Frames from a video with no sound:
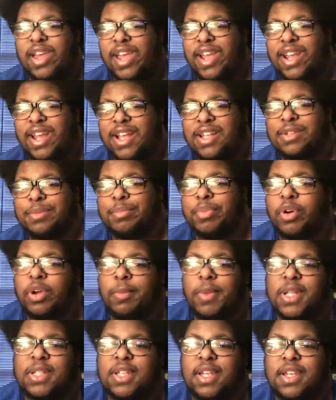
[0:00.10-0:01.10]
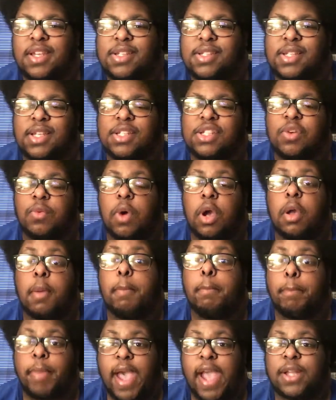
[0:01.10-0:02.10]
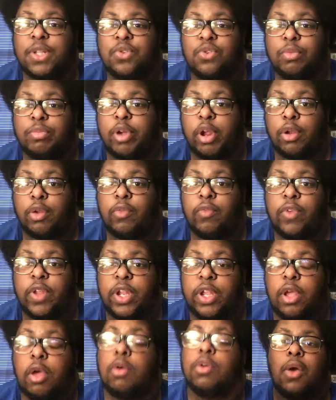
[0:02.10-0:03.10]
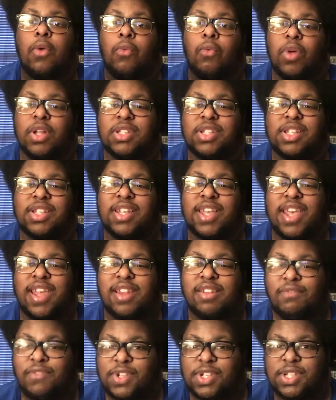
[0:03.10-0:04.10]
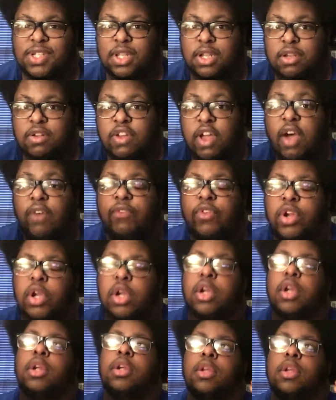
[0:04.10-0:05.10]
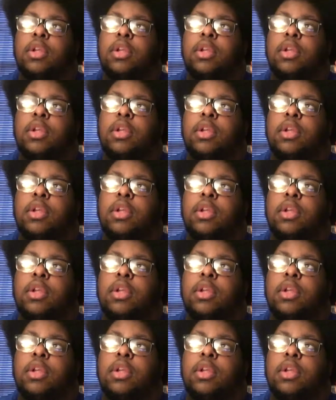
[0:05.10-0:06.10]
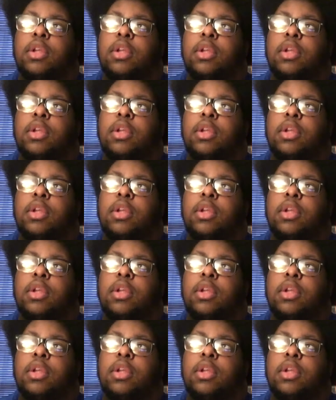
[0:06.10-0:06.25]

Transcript: Hey guys, I'm PokemonTania6 and welcome back to a brand new video. Once again, this is another anime